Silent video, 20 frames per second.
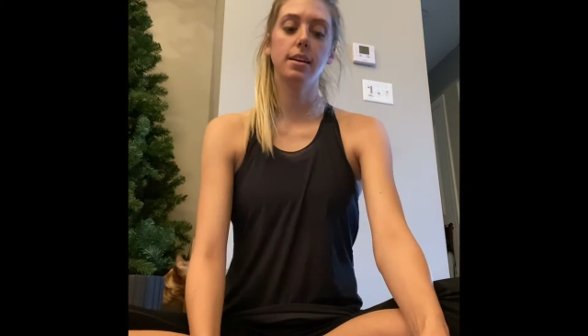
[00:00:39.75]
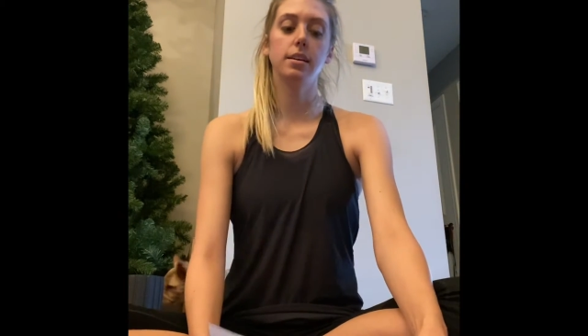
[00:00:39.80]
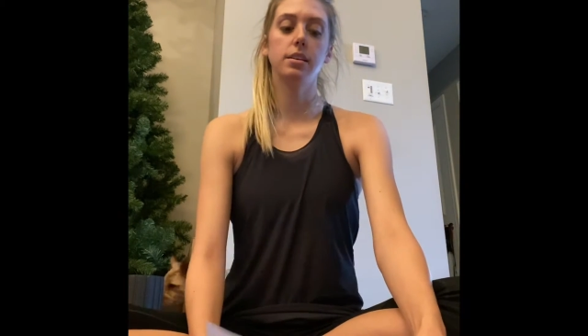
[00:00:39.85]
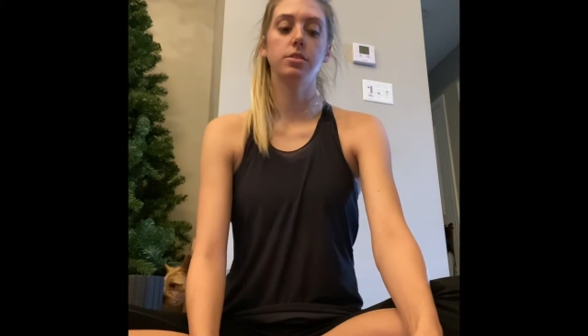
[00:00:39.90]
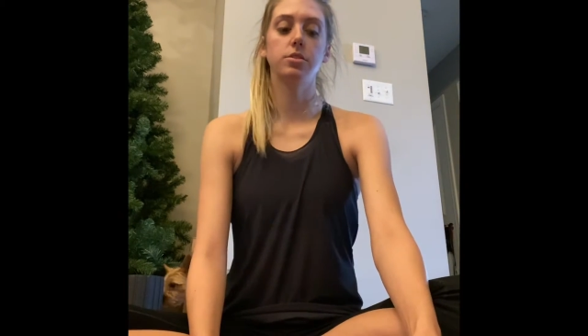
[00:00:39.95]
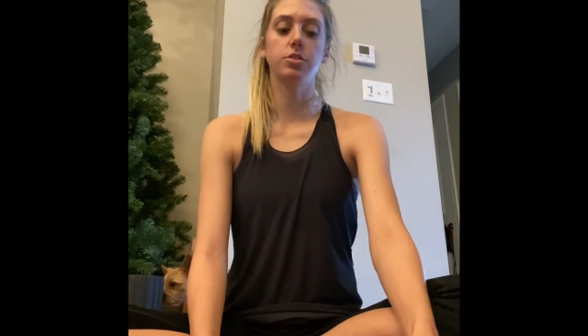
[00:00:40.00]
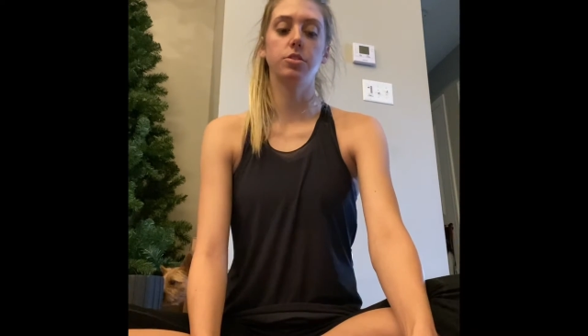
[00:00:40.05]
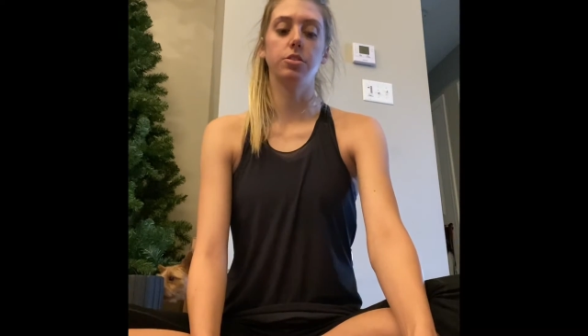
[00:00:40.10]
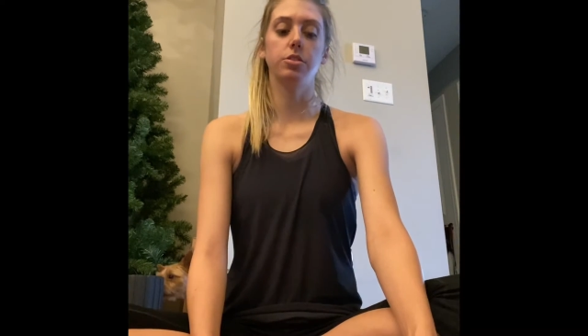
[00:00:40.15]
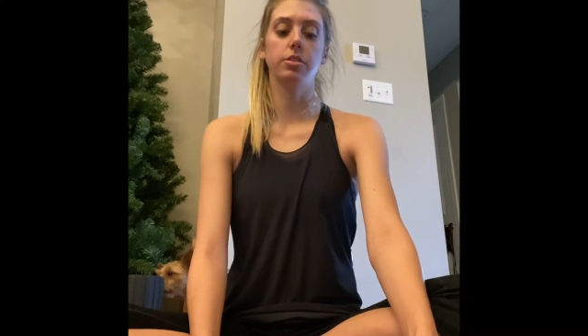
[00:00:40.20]
So
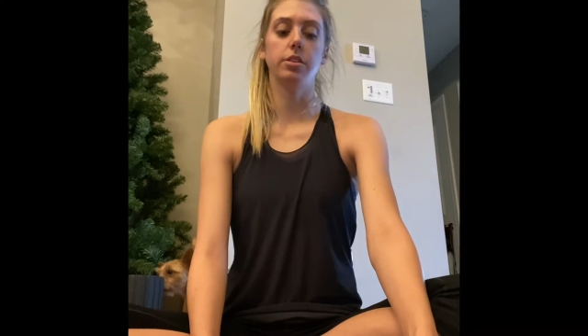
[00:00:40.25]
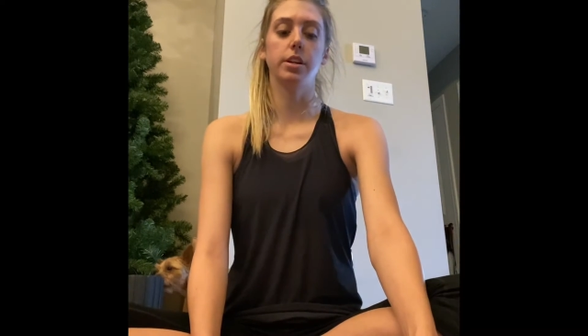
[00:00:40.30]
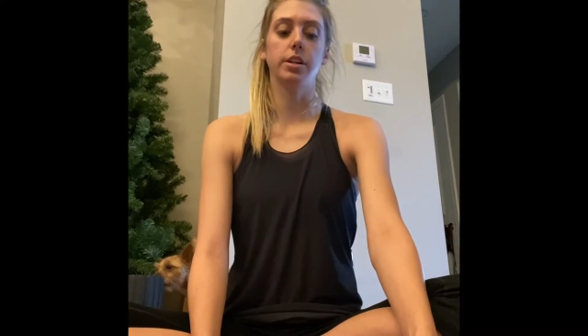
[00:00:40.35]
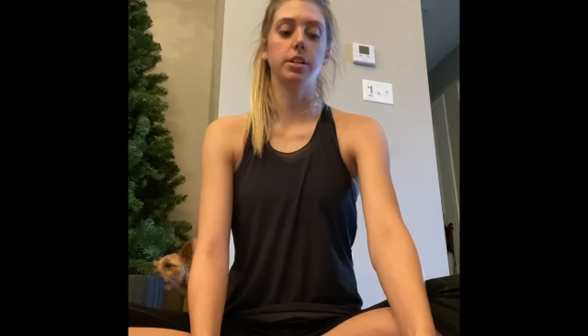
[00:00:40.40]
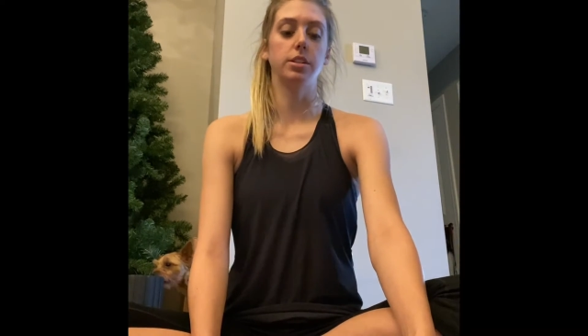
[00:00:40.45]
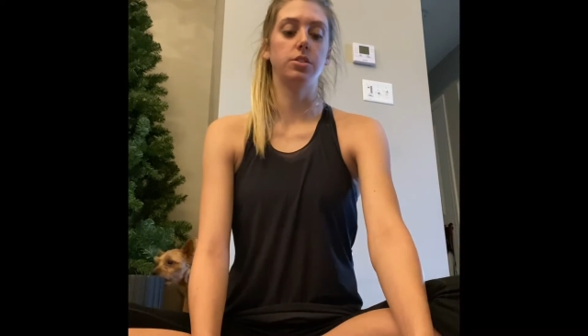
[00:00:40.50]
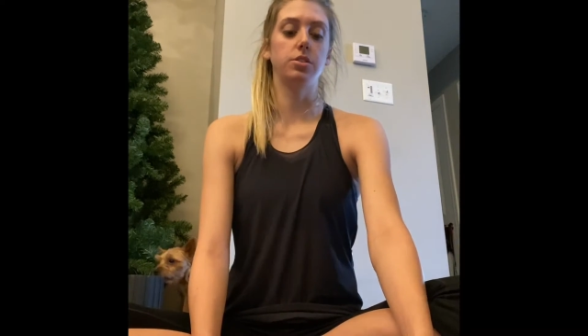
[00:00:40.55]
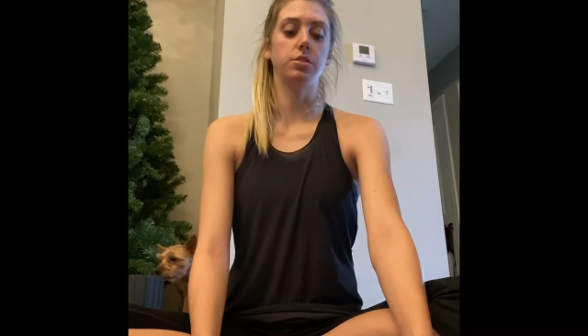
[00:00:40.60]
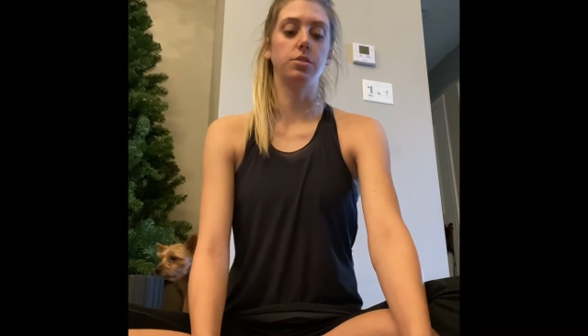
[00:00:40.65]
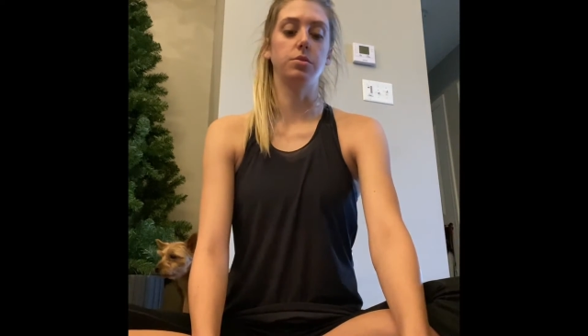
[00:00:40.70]
you're gonna
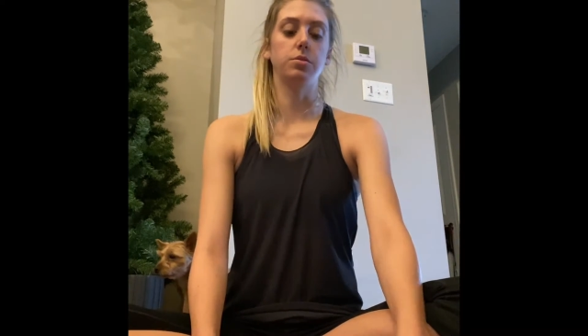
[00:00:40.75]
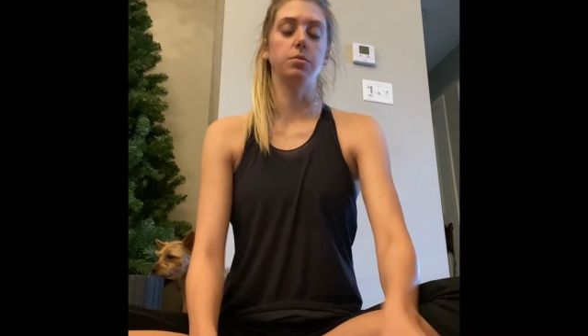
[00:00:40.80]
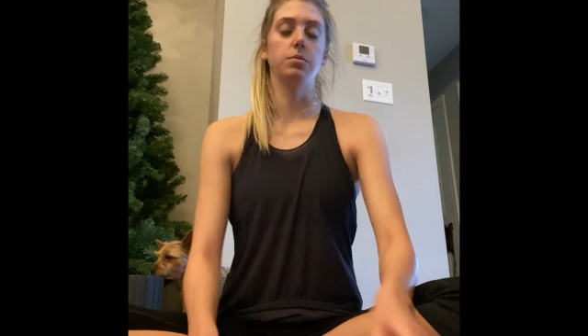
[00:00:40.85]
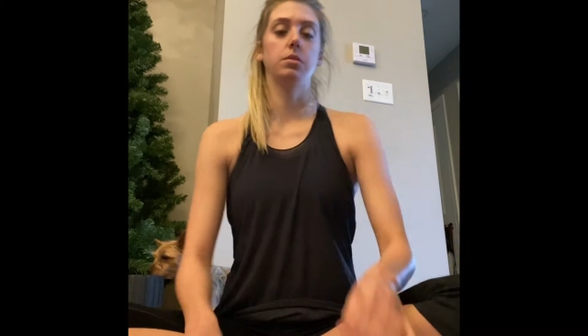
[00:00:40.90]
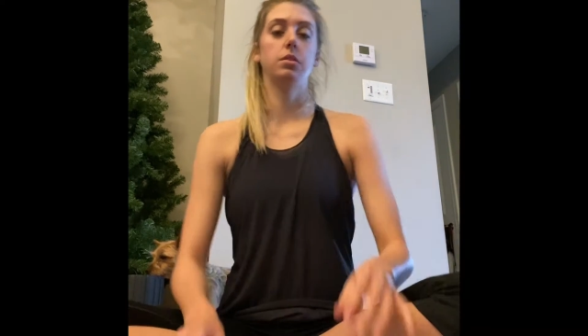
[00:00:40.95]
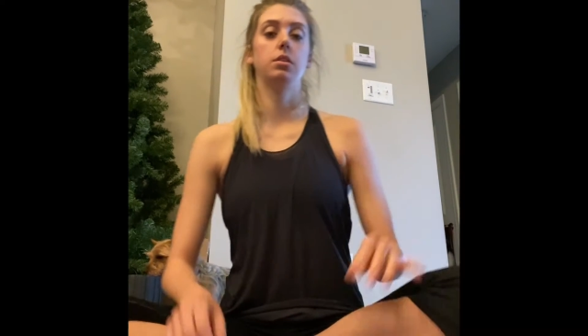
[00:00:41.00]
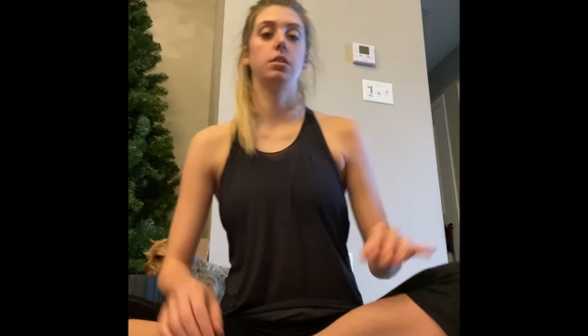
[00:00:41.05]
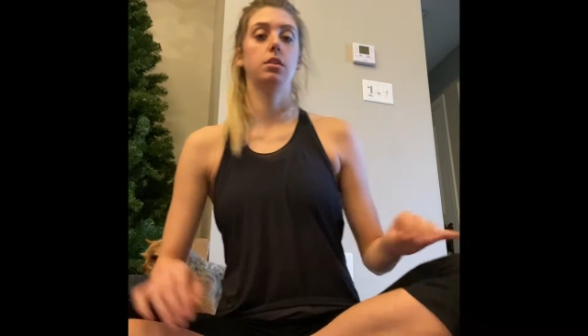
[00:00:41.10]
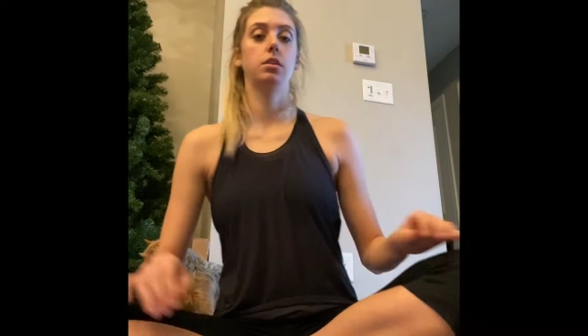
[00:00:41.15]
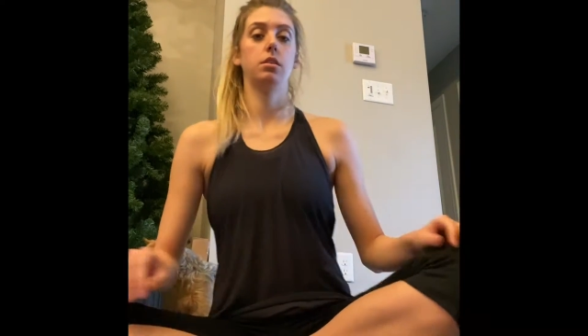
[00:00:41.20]

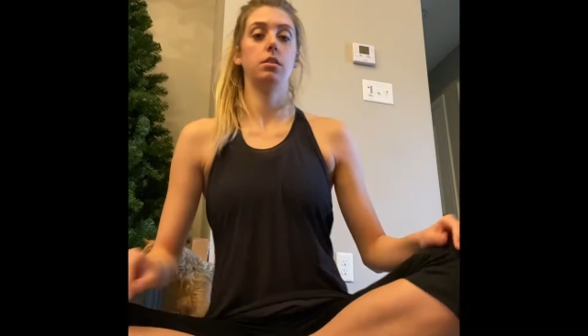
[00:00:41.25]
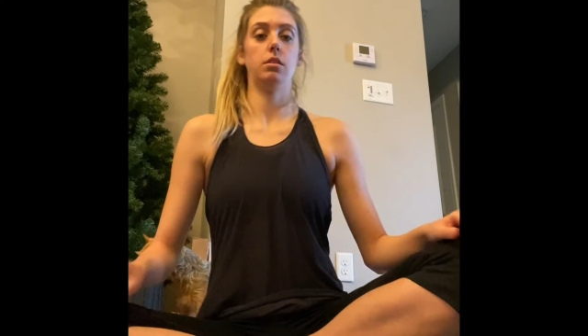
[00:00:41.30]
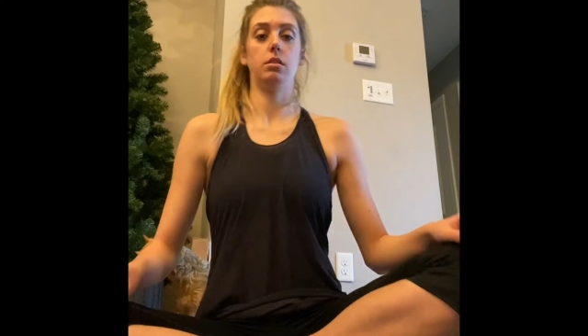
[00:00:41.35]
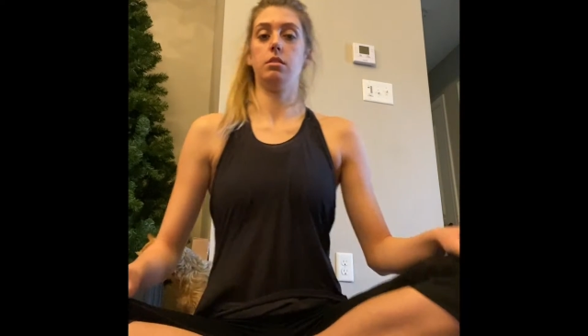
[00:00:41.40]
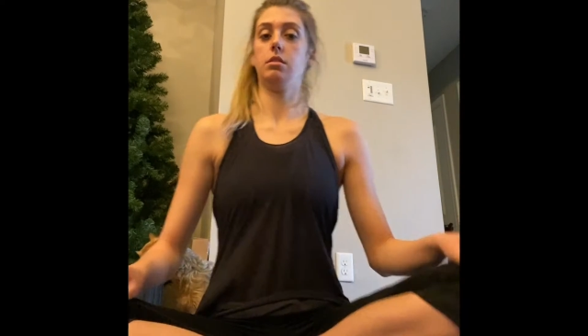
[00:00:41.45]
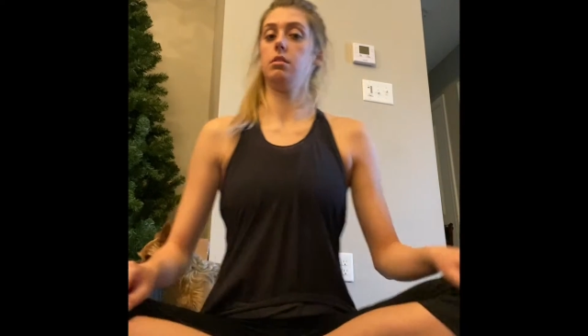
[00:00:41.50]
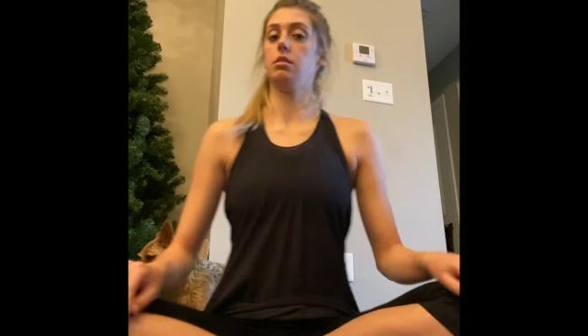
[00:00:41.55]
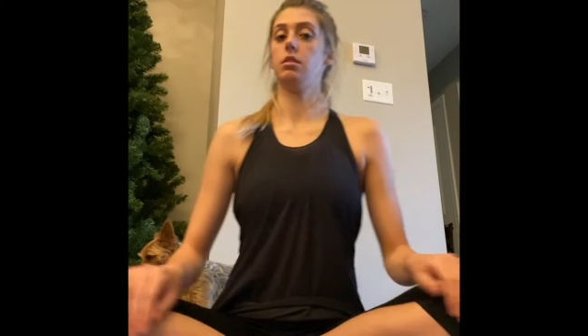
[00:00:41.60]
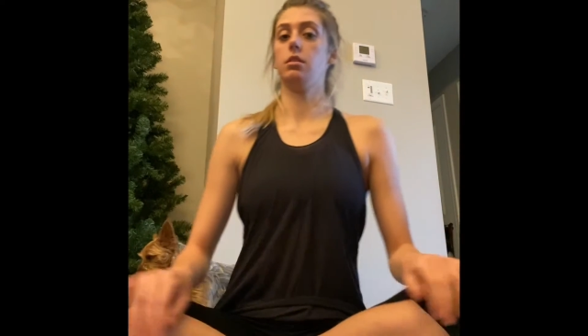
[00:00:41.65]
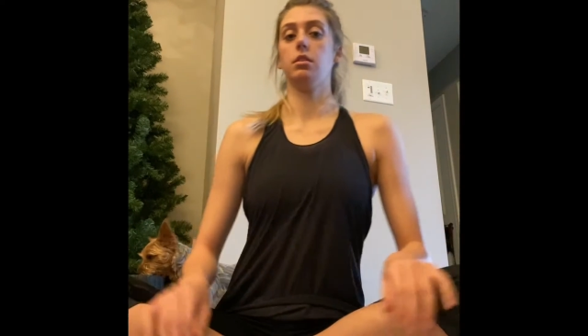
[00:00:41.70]

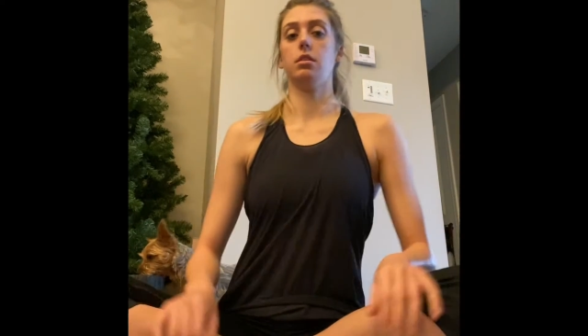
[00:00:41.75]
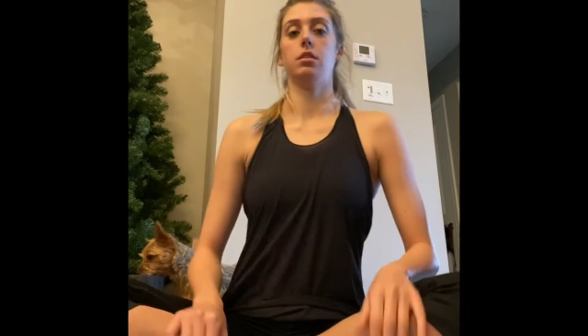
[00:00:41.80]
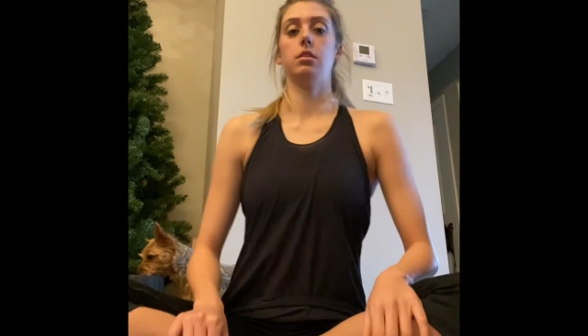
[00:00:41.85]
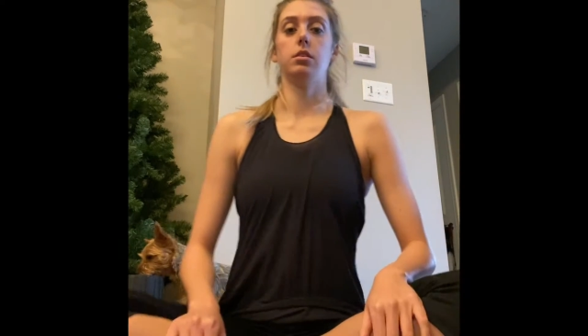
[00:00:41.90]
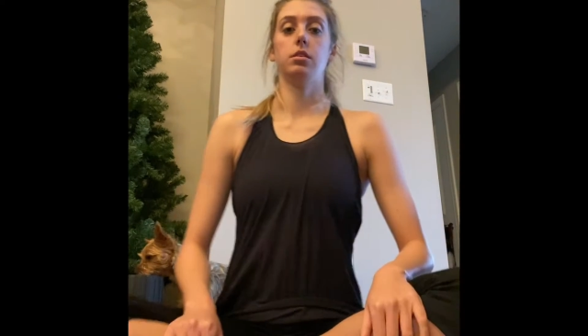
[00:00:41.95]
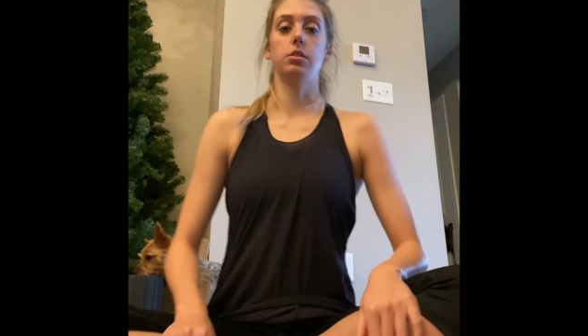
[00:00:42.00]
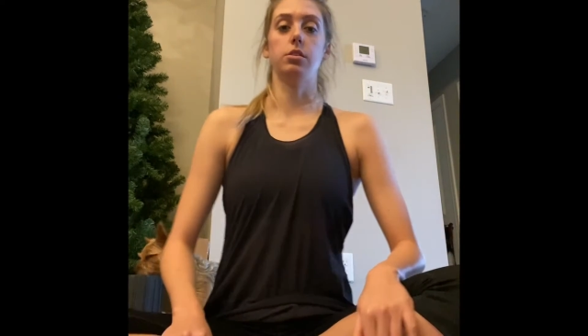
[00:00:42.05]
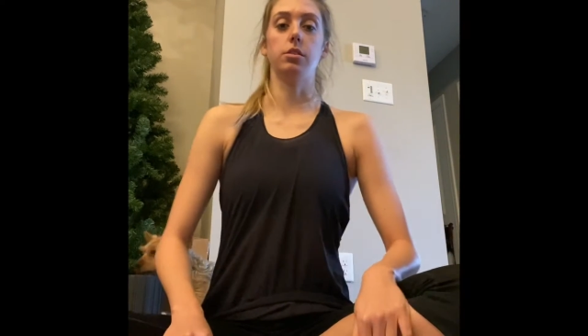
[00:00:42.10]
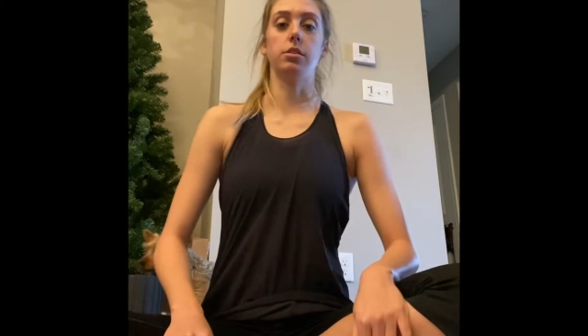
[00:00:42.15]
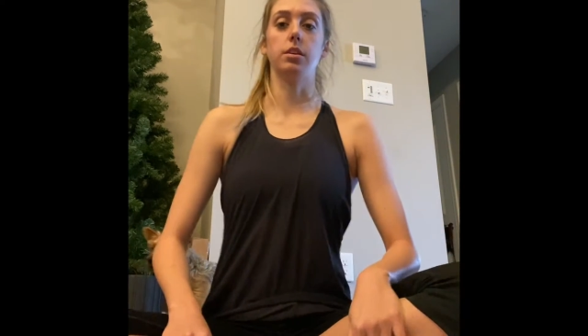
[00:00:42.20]

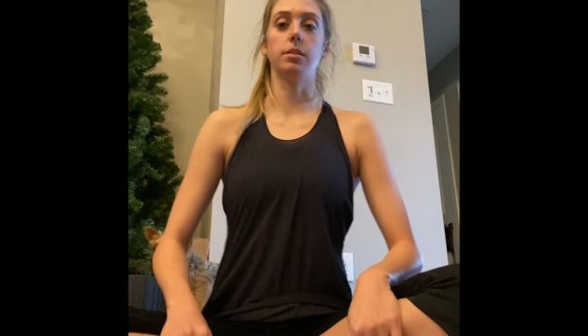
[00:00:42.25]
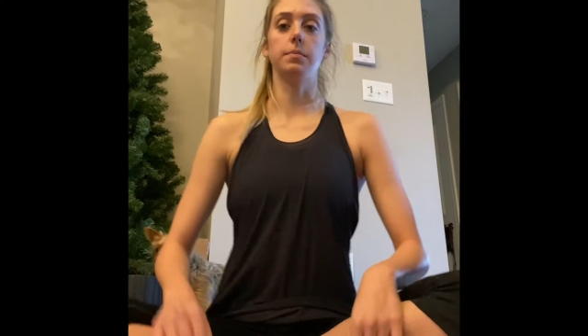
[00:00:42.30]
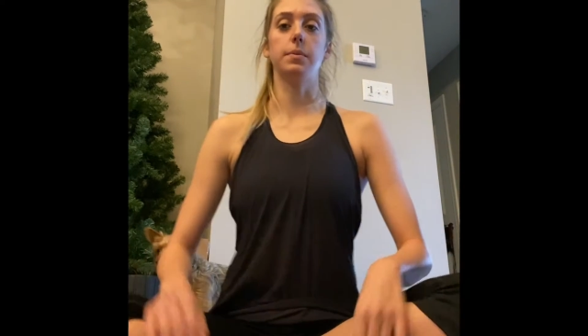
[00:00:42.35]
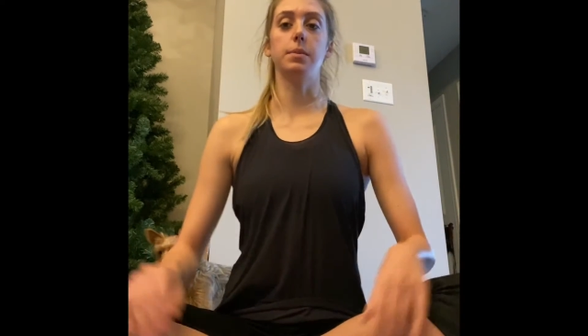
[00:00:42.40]
be